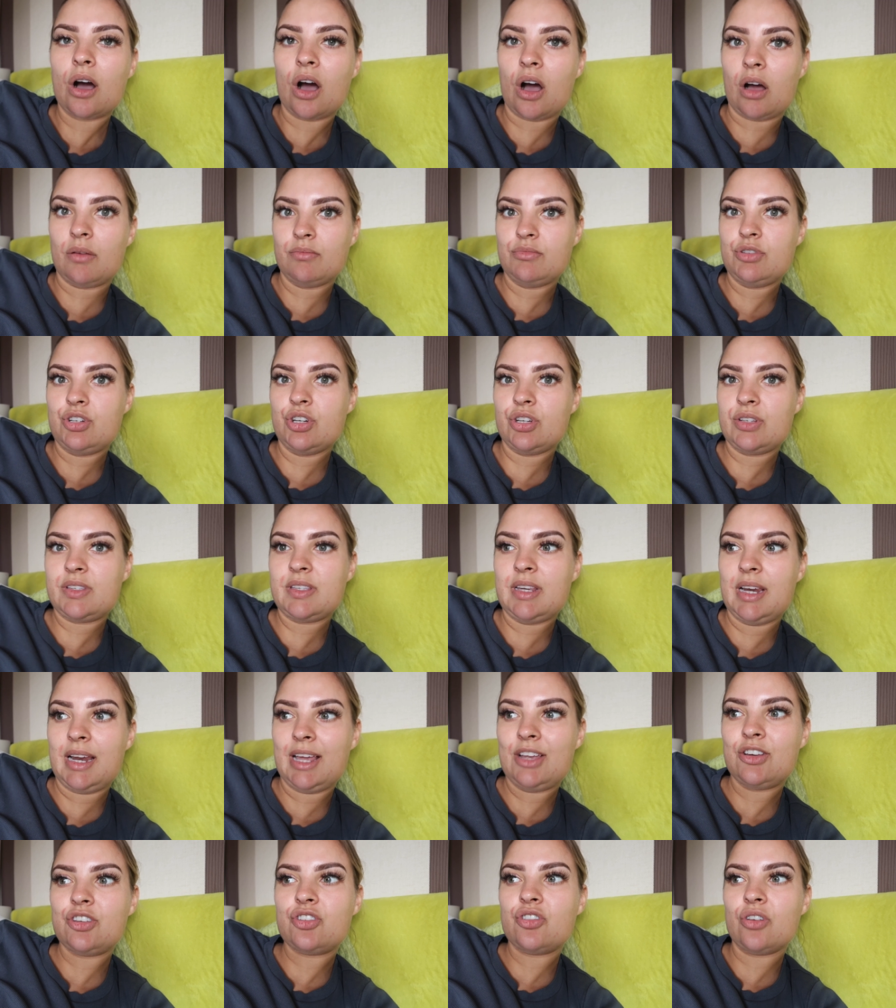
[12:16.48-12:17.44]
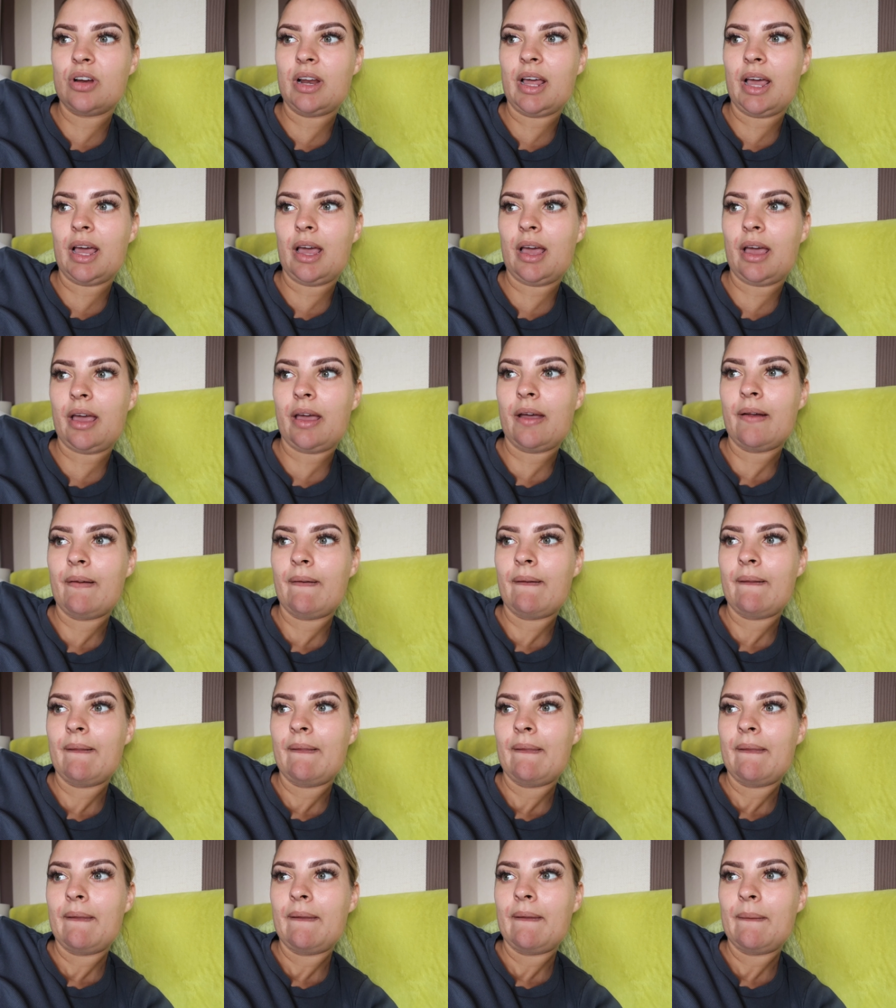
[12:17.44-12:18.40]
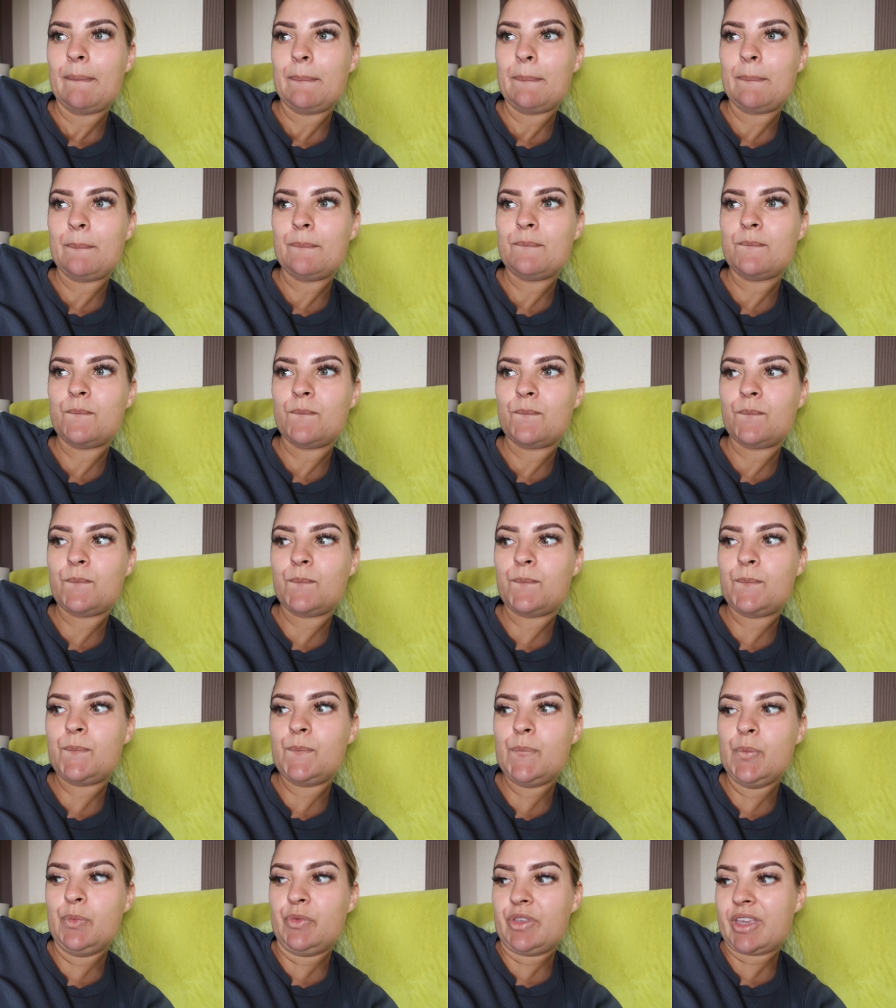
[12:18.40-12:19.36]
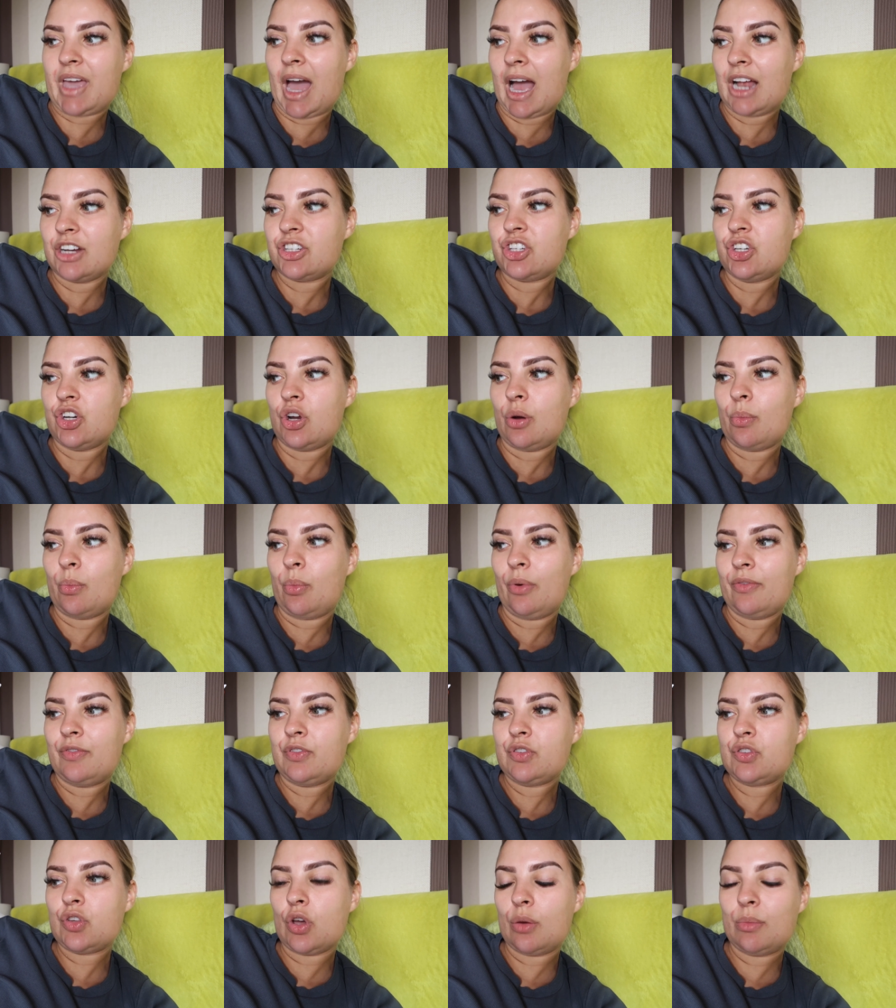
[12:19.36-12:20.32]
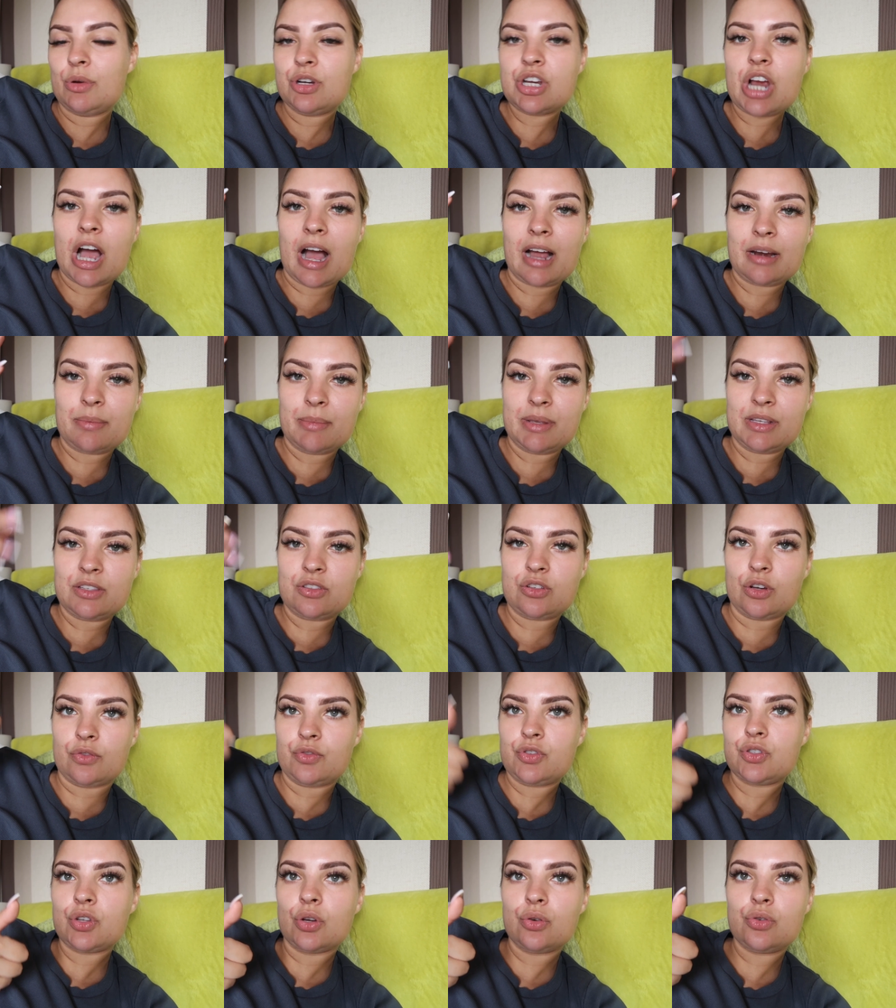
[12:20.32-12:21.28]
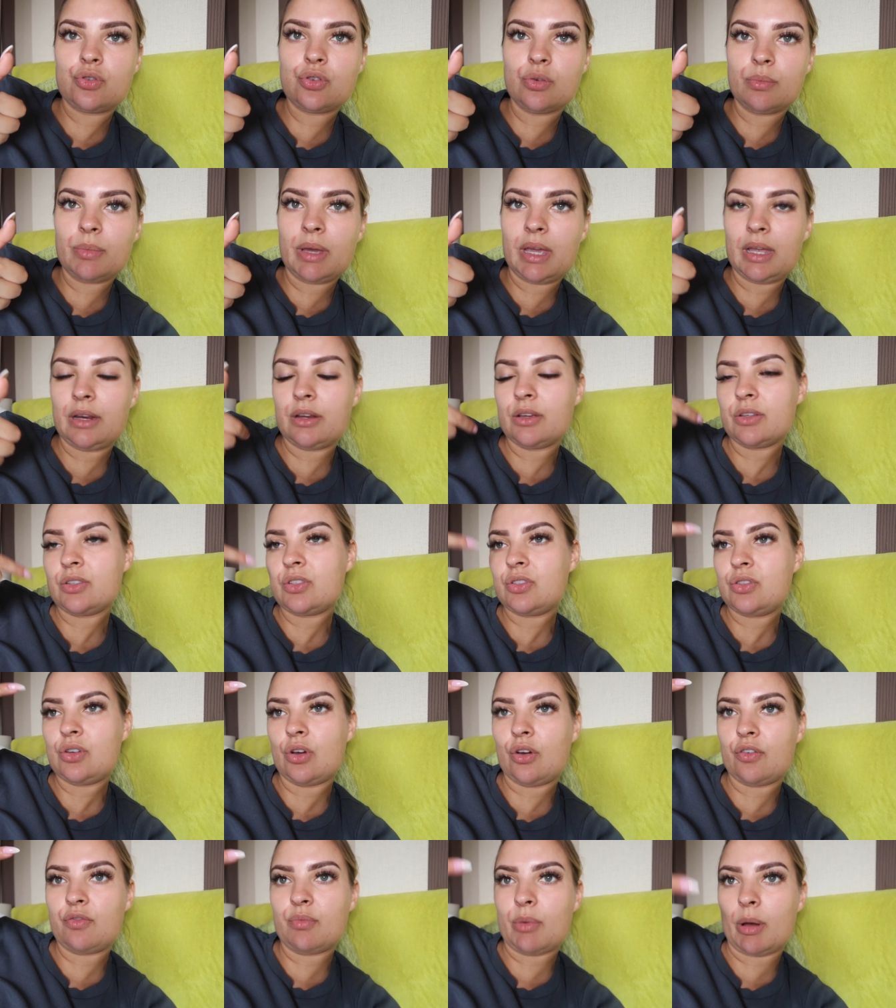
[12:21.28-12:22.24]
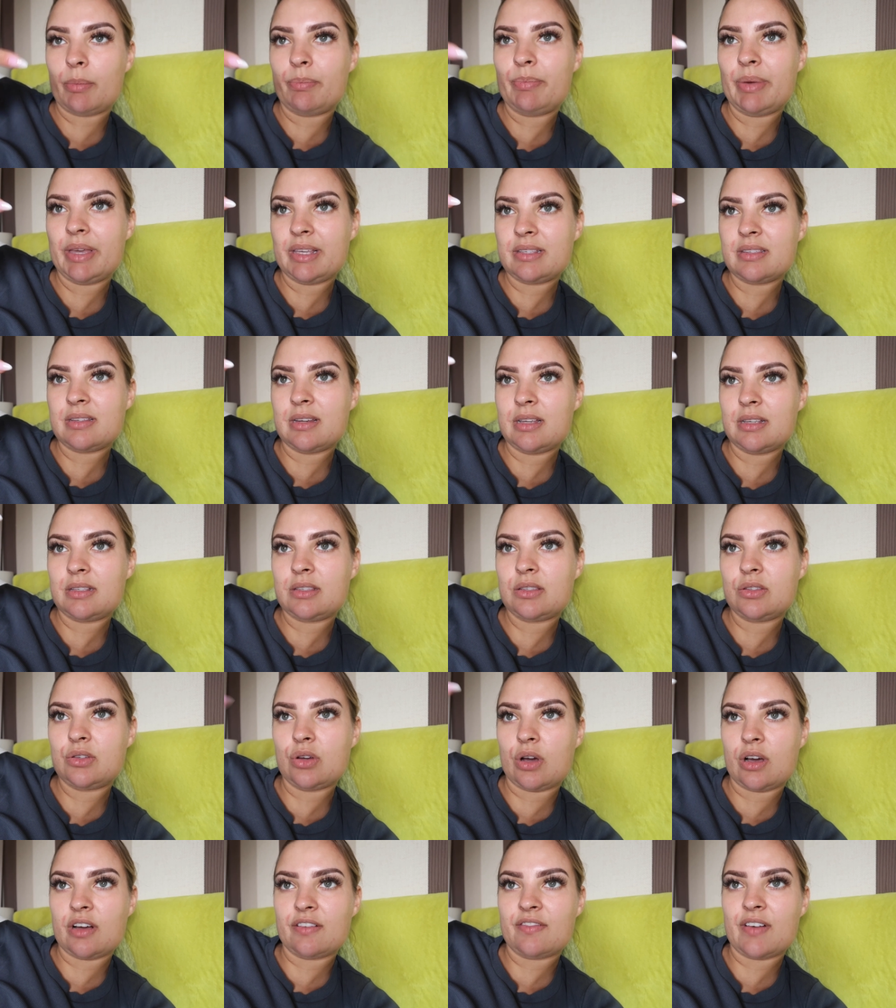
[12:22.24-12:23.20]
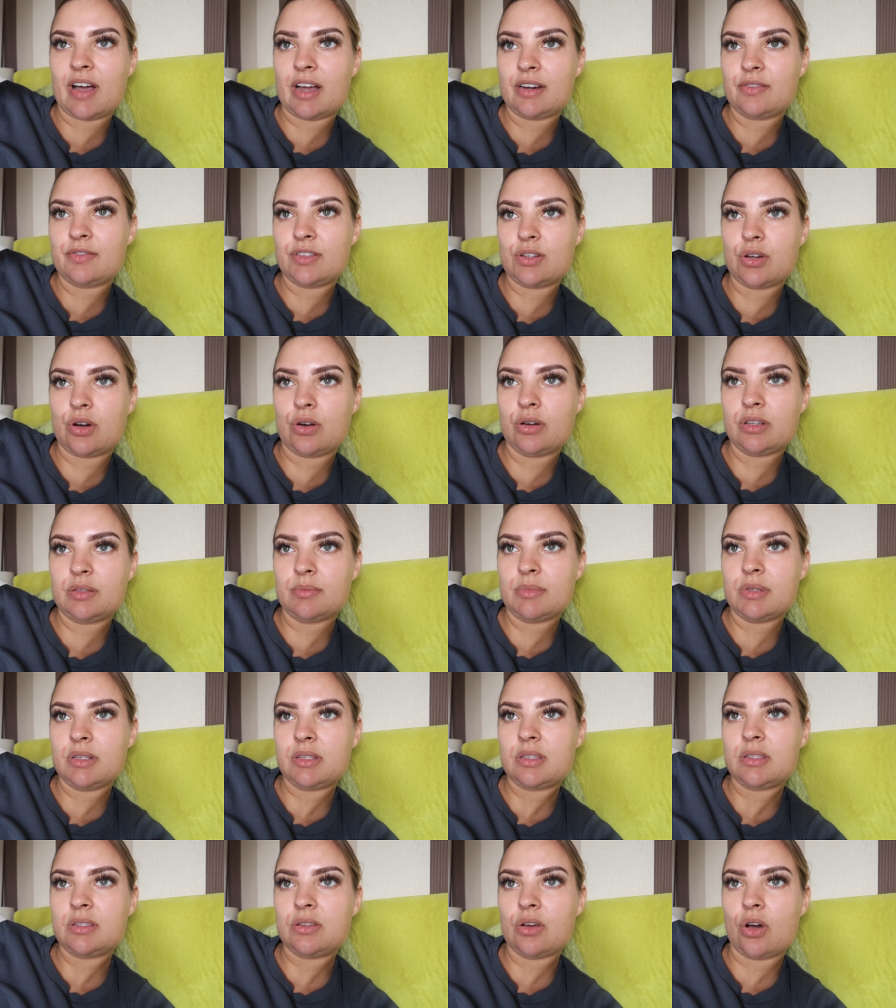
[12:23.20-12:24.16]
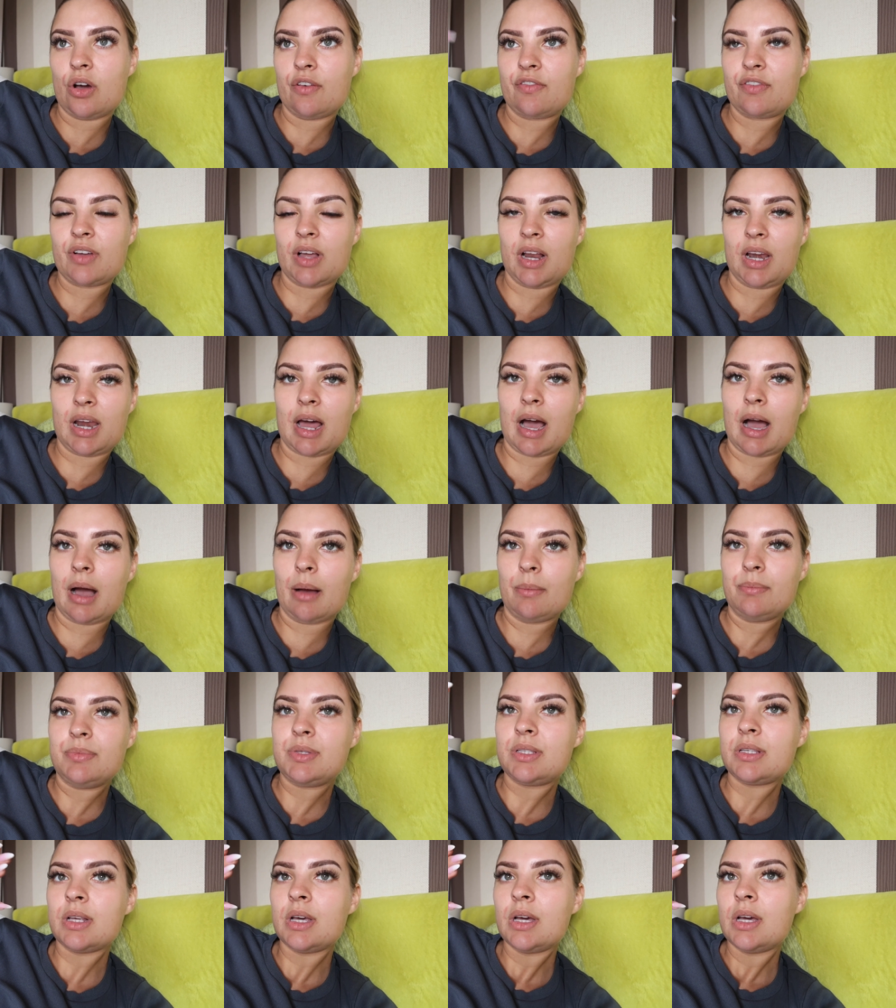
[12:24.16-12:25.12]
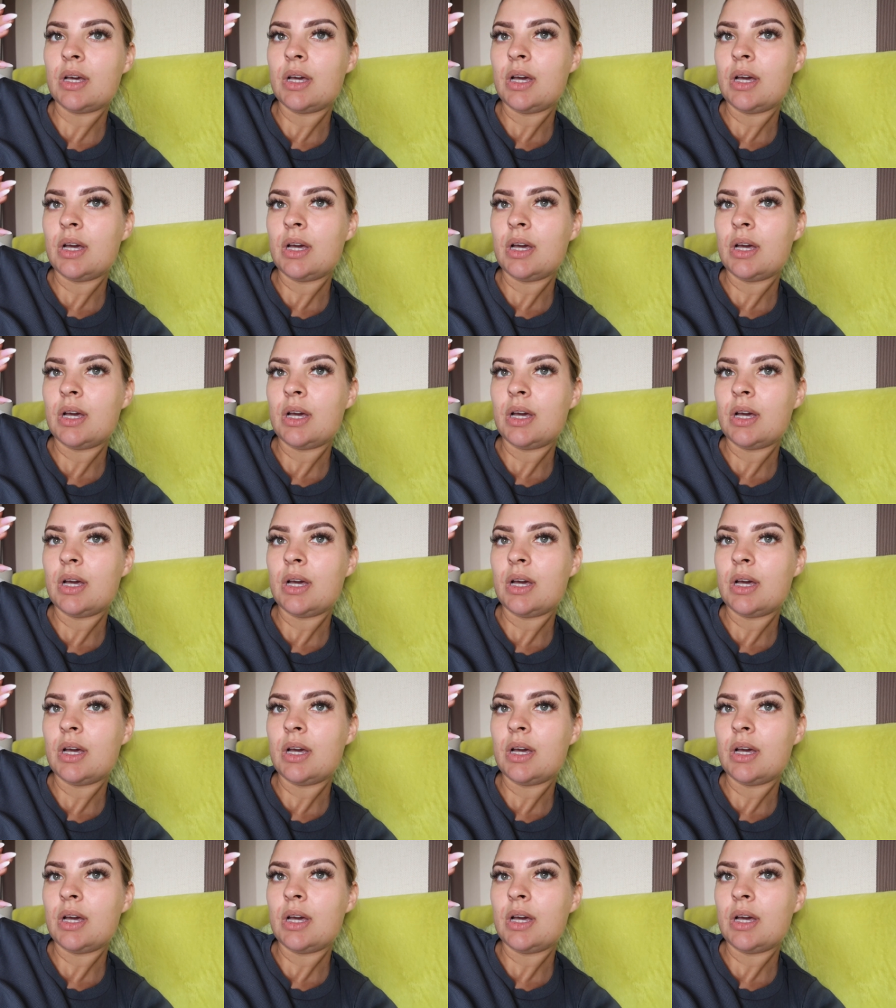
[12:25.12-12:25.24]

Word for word: I'm just literally catching up with so much admin stuff, social media stuff, my business stuff, advertisement stuff, collabs.